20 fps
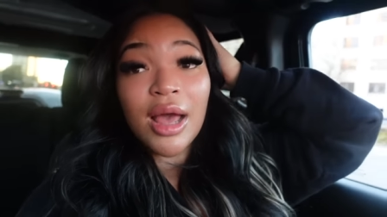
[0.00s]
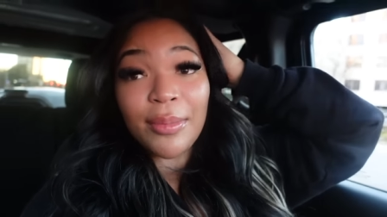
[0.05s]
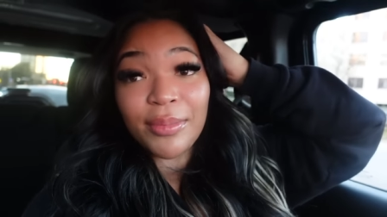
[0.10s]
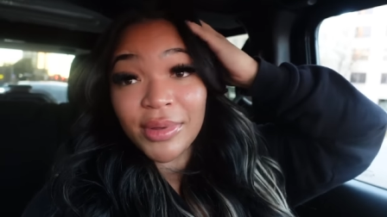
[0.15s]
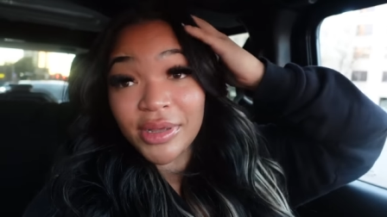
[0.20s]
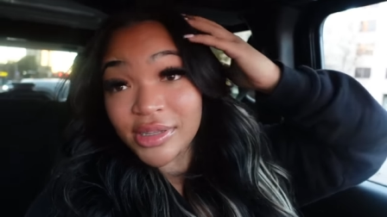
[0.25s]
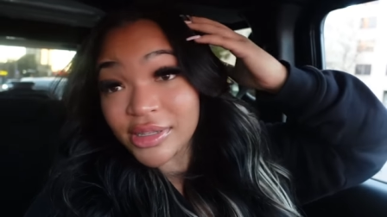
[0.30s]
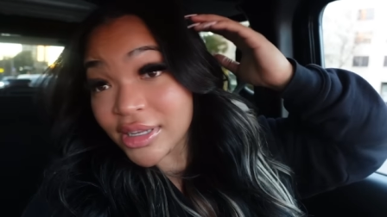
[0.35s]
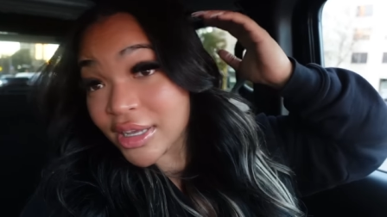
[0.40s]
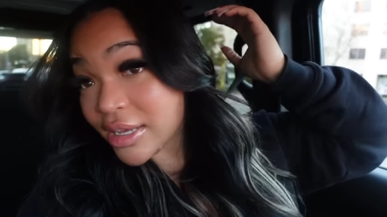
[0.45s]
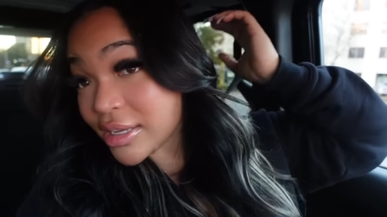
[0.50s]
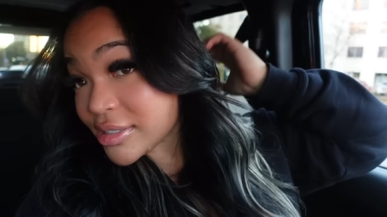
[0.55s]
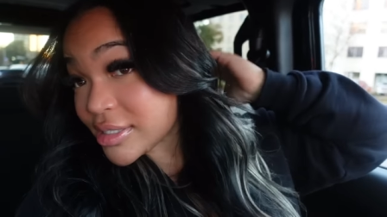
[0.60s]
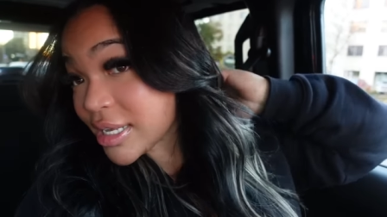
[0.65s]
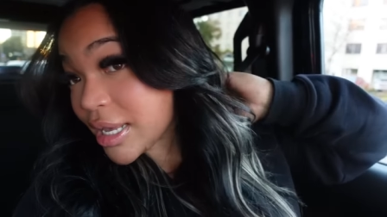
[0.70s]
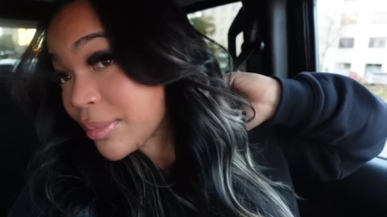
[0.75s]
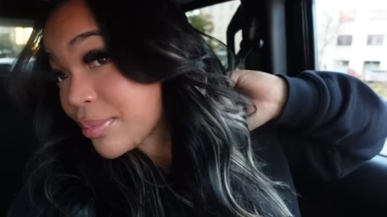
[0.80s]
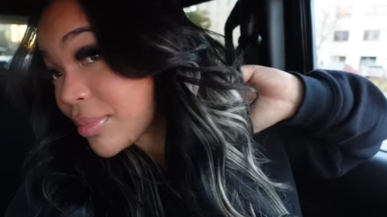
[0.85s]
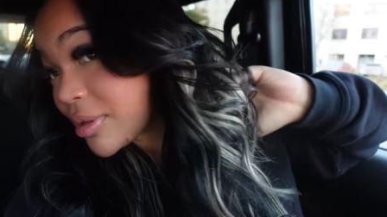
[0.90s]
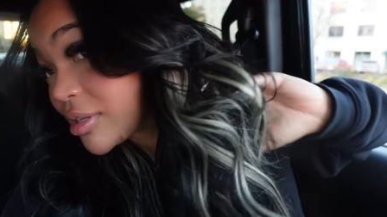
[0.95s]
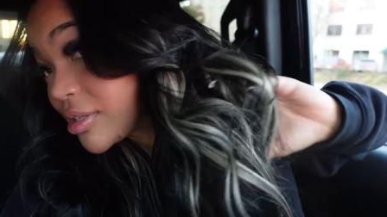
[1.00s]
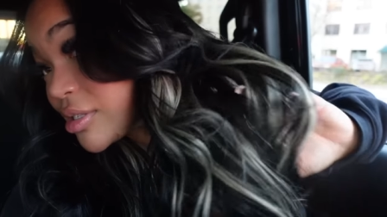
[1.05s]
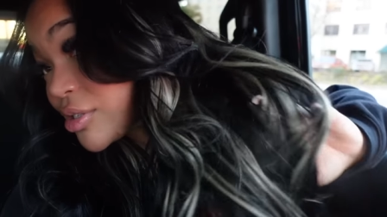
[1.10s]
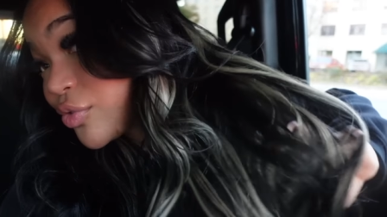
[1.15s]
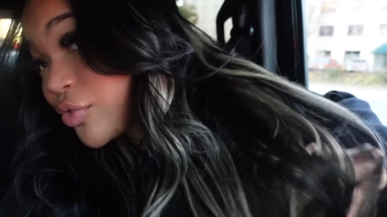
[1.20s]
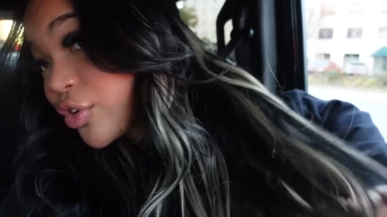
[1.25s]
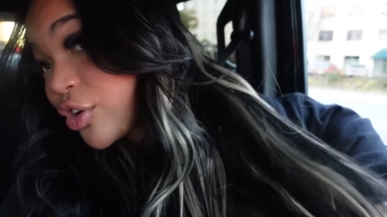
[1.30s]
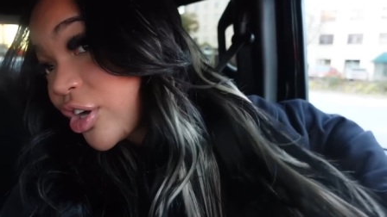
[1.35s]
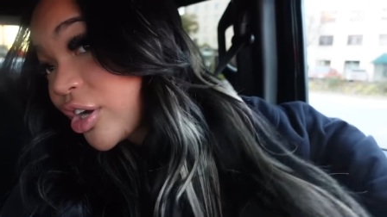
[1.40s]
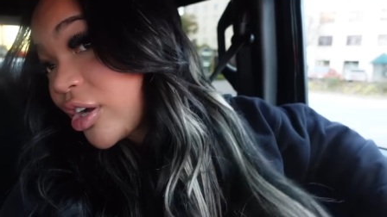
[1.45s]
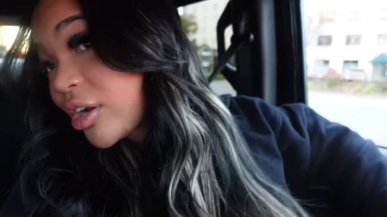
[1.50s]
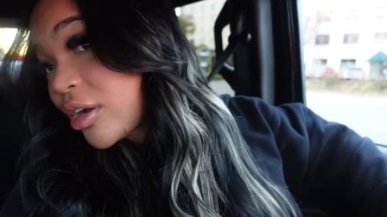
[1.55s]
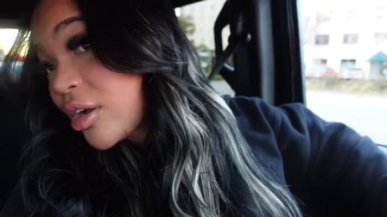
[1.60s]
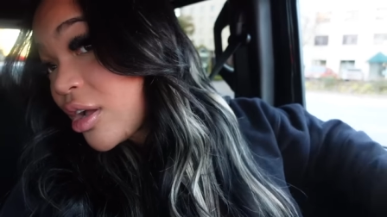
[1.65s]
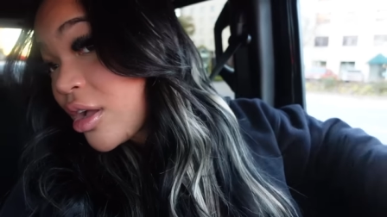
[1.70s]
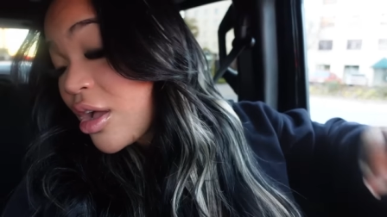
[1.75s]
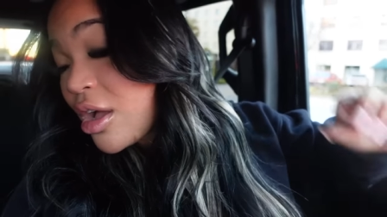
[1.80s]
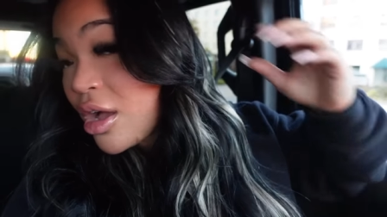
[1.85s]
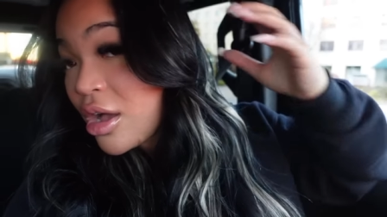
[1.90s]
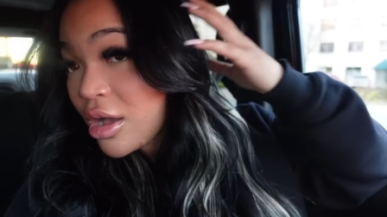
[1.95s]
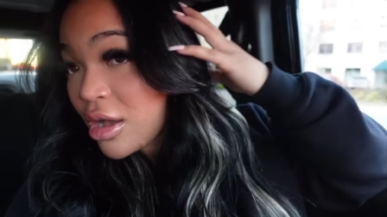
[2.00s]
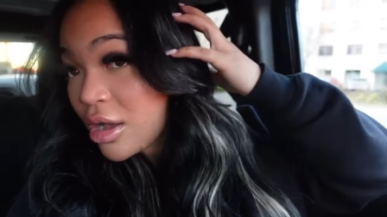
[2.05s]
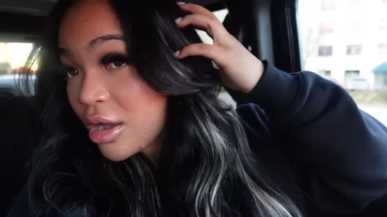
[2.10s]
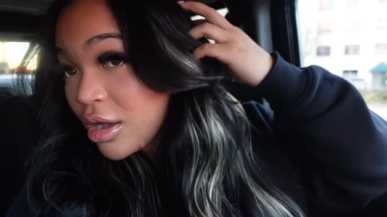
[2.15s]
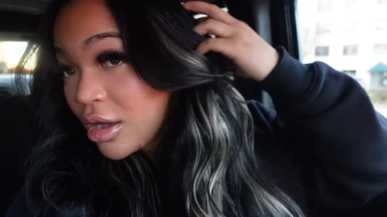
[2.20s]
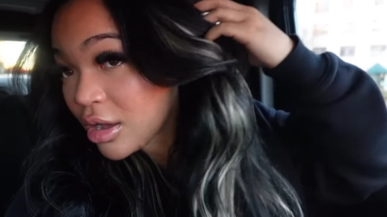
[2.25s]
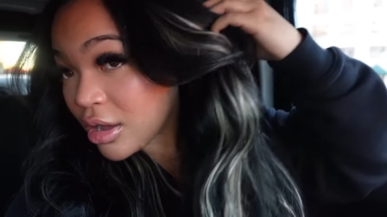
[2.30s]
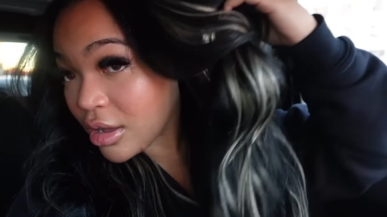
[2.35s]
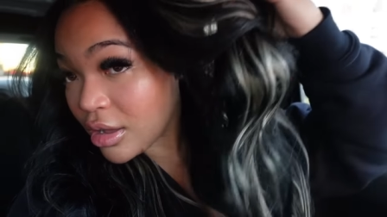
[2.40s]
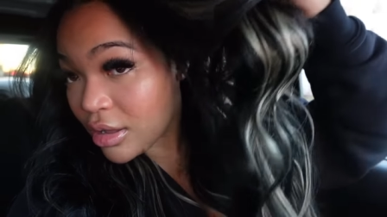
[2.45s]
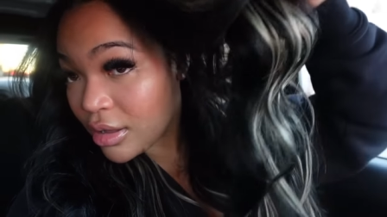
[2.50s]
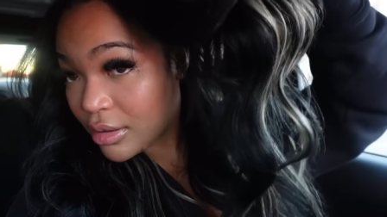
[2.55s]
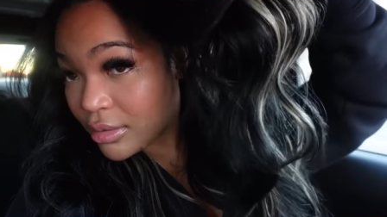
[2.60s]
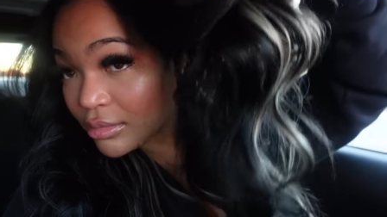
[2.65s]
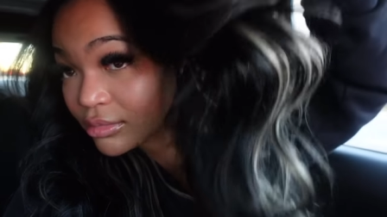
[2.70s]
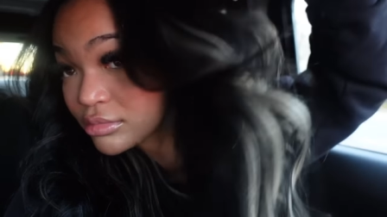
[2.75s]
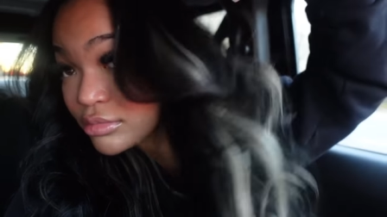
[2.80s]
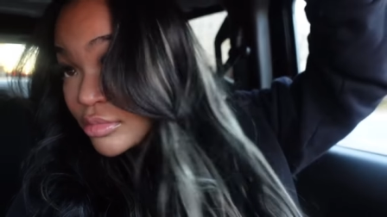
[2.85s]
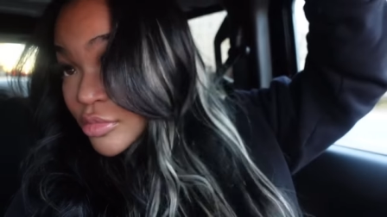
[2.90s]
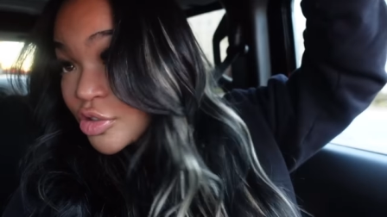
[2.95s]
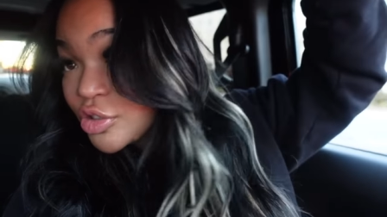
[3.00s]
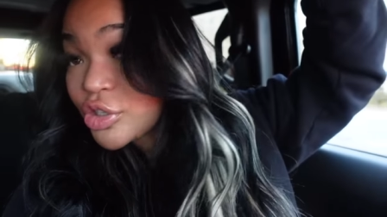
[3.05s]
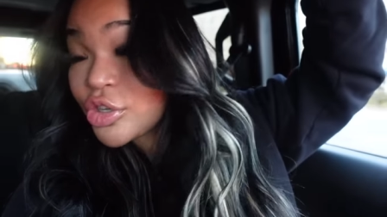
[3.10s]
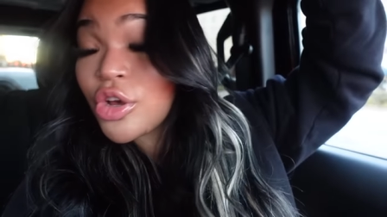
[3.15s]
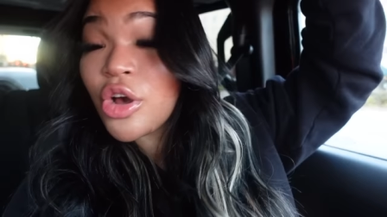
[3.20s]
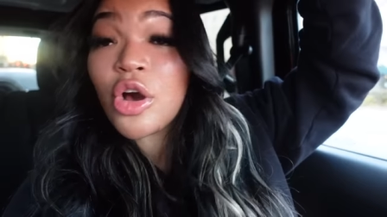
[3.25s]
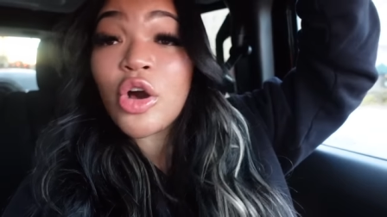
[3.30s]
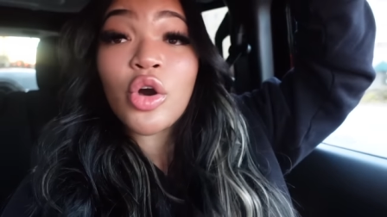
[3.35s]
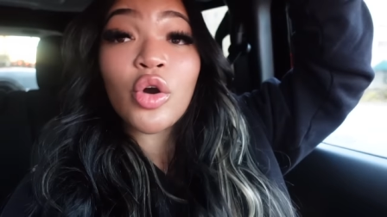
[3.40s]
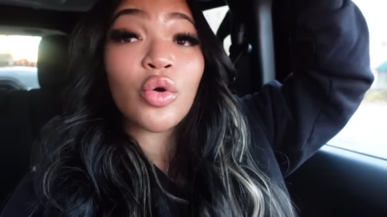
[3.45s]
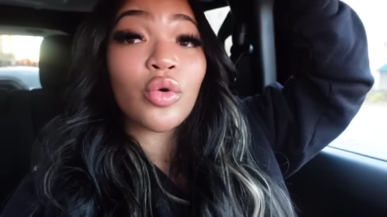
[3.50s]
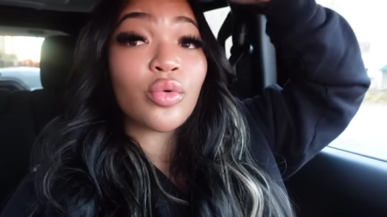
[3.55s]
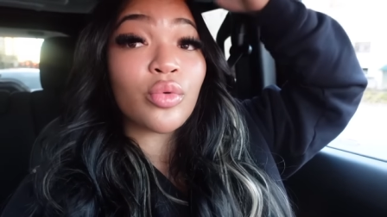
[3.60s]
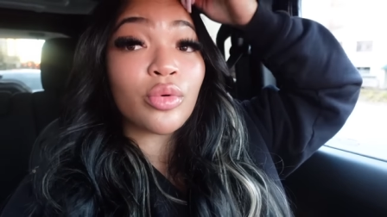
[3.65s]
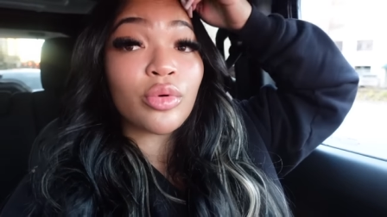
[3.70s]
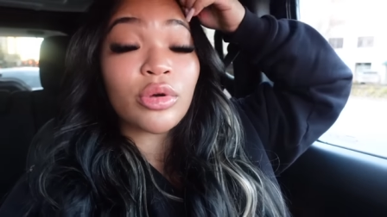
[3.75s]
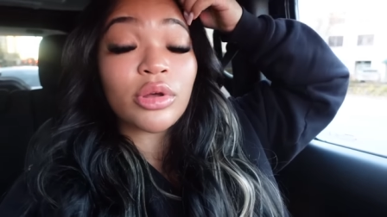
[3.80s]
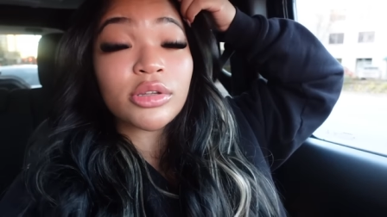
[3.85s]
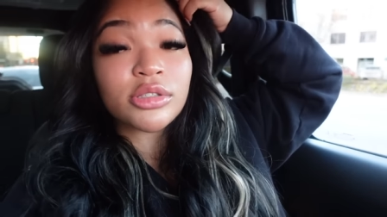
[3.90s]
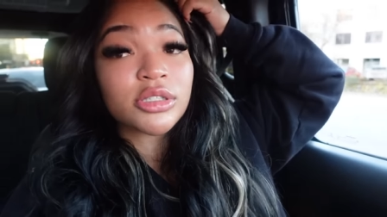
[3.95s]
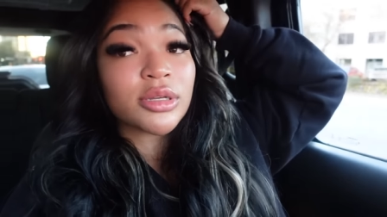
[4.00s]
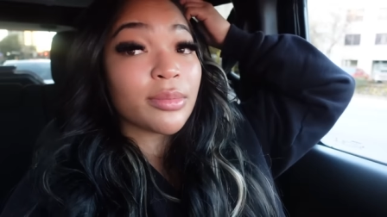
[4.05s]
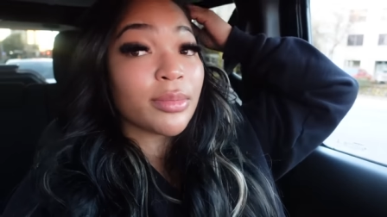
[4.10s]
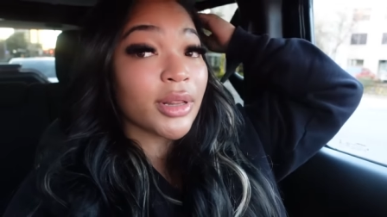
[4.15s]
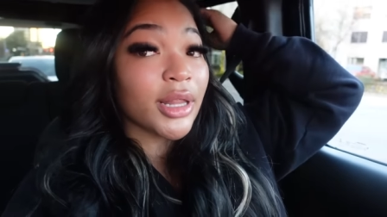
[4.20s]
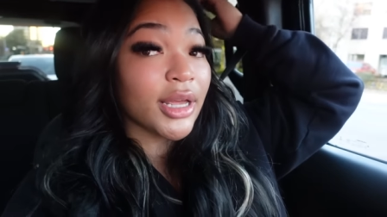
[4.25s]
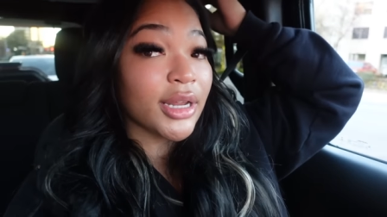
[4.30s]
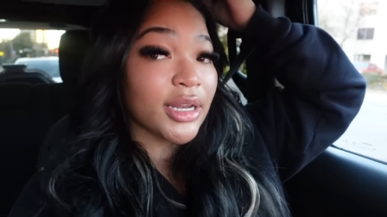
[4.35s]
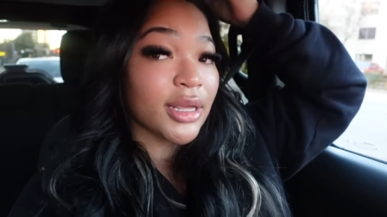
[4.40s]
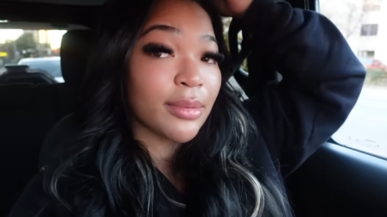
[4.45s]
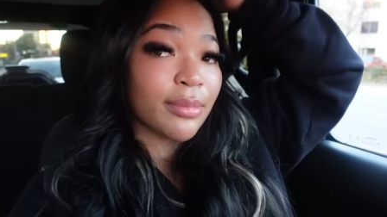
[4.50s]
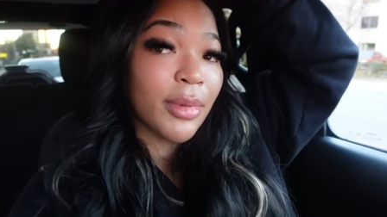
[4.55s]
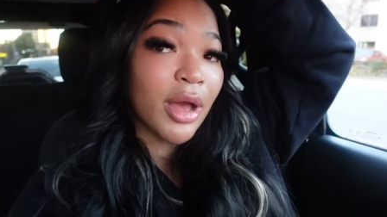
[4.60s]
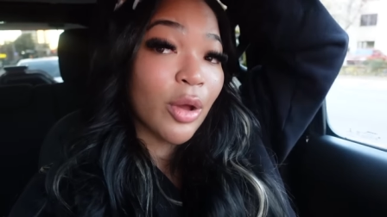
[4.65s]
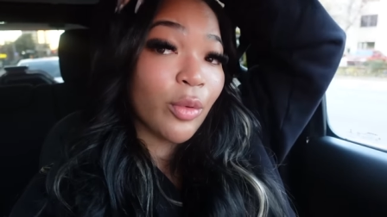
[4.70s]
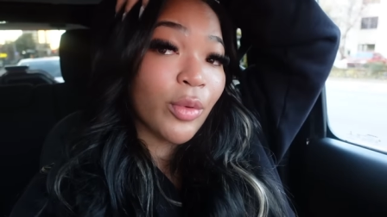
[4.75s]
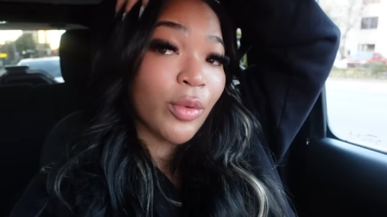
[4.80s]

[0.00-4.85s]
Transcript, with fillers: I mean, yeah, tape ins for um, to go to blend in my